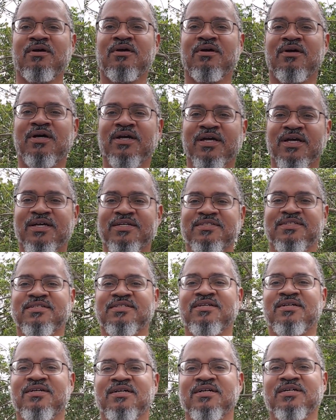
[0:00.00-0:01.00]
All right,
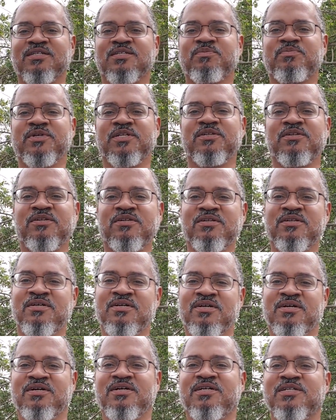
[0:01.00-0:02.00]
guys. Uh, it's been
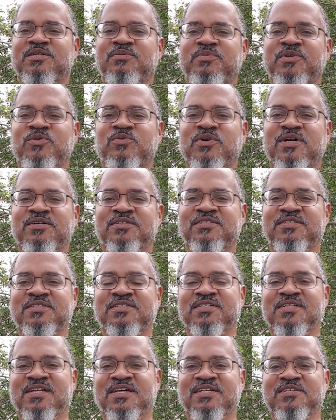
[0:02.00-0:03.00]
it's been a while
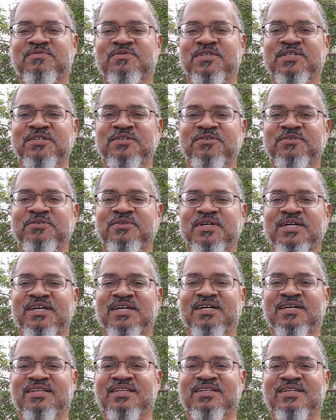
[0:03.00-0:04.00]
since the last video
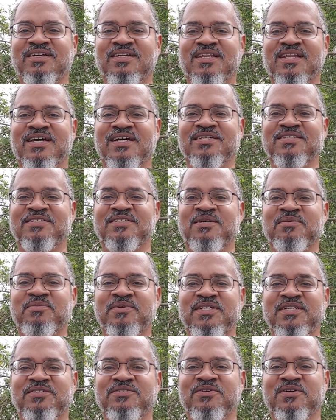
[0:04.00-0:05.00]
and the last
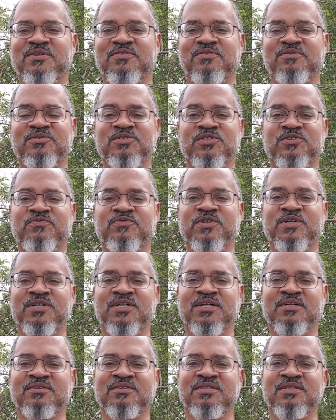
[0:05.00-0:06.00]
update, so I just figured
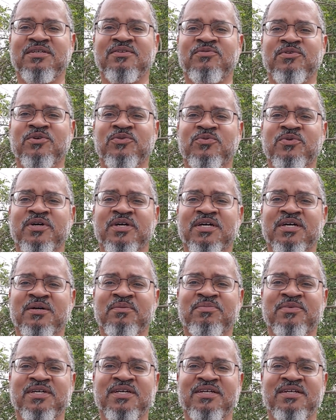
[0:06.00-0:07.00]
I'd give you a quick
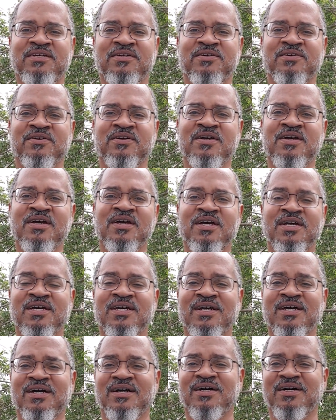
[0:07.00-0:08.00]
update here.
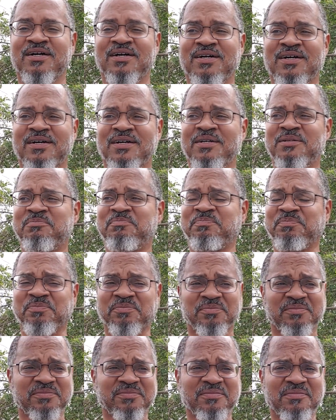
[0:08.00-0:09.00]
Uh,
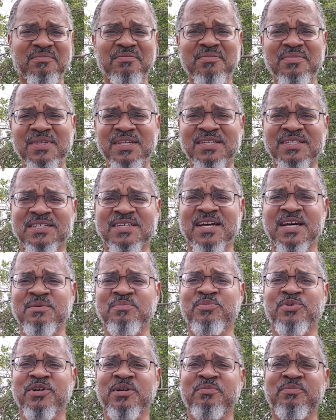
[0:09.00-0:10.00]
it's
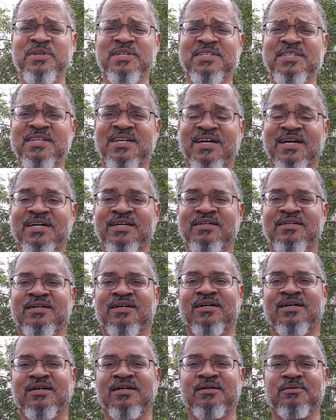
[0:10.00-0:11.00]
gotten pretty busy. I
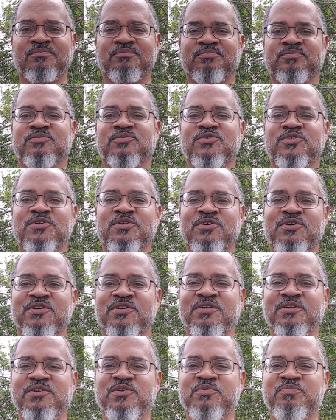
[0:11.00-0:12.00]
um,
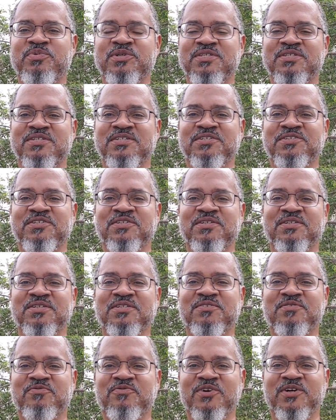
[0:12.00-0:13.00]
started a new position.
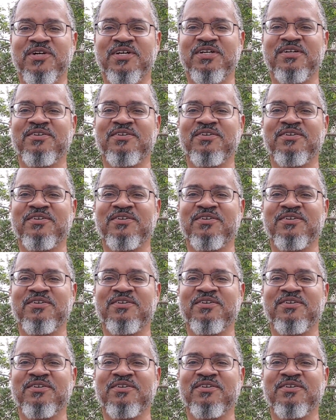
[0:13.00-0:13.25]
It's a very